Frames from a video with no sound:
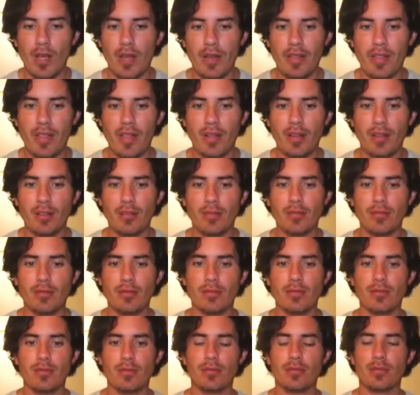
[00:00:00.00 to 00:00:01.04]
I think
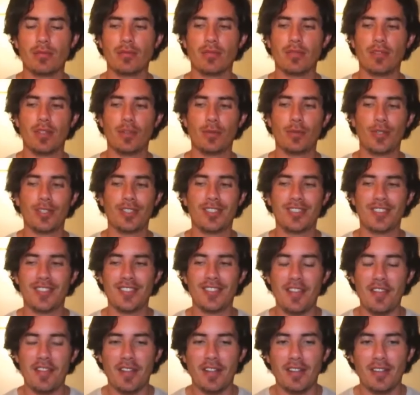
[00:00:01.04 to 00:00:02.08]
there was
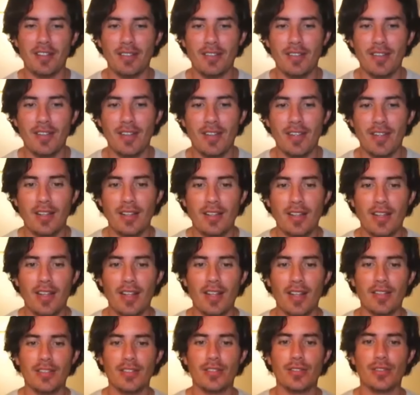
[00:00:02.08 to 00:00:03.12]
nothing
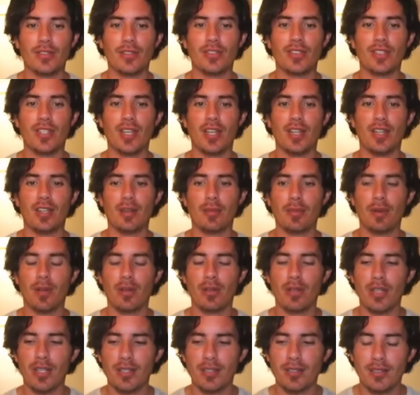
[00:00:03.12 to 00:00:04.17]
else to say
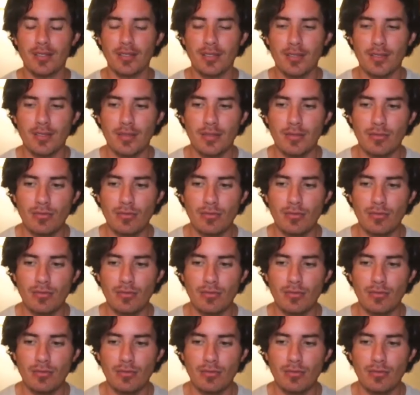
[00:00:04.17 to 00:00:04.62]
about this.